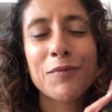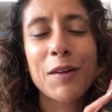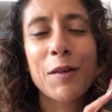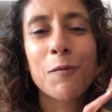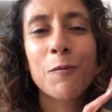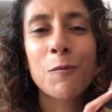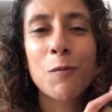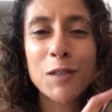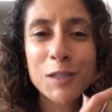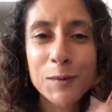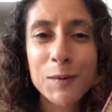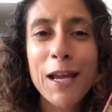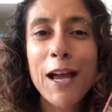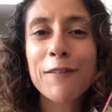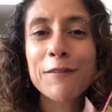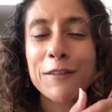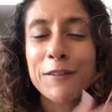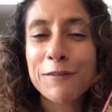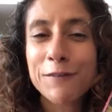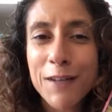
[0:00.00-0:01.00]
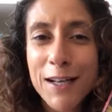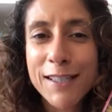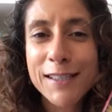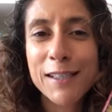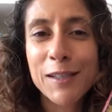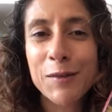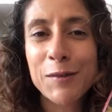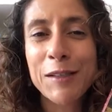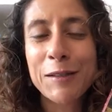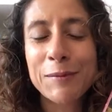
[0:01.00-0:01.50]
once we have the first
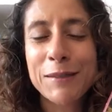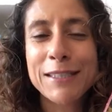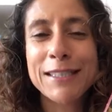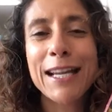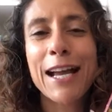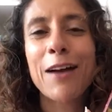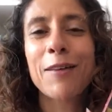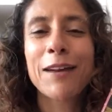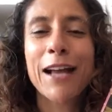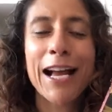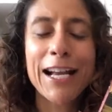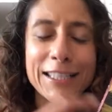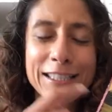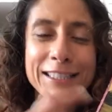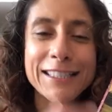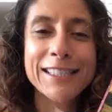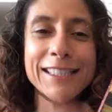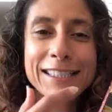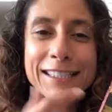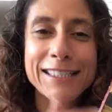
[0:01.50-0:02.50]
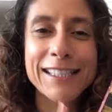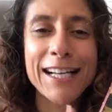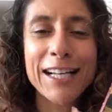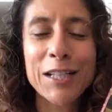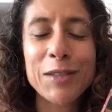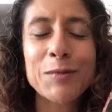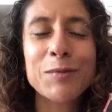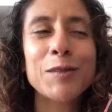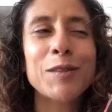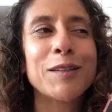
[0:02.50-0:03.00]
agreement down, actually the
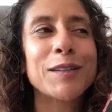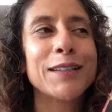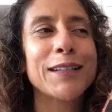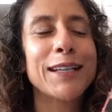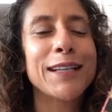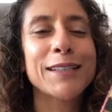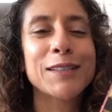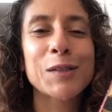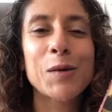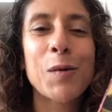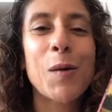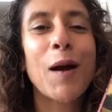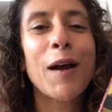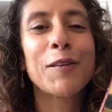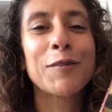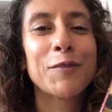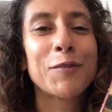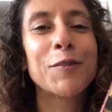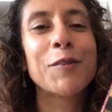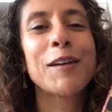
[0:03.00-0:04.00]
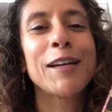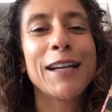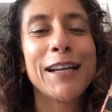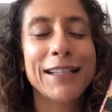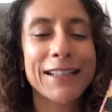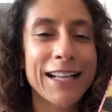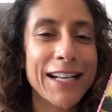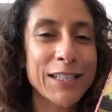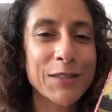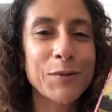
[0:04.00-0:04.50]
second one is quite
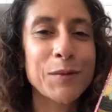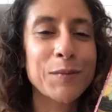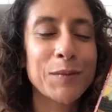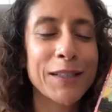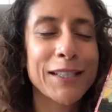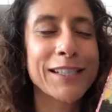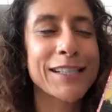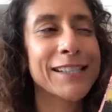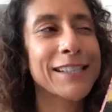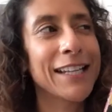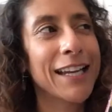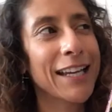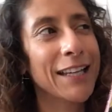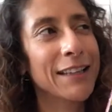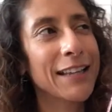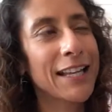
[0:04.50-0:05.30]
freeing. That's what I'm going to say.